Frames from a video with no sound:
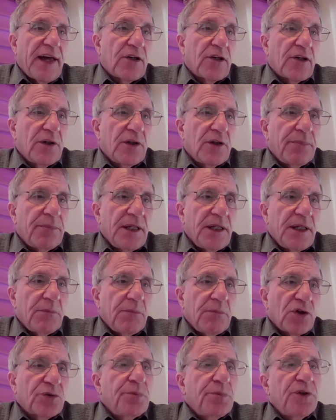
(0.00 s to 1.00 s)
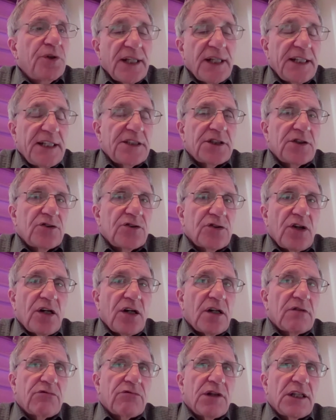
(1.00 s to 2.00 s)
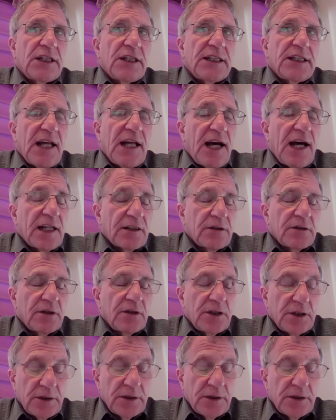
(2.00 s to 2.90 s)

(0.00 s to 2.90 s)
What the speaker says: that could be, most mutations are really not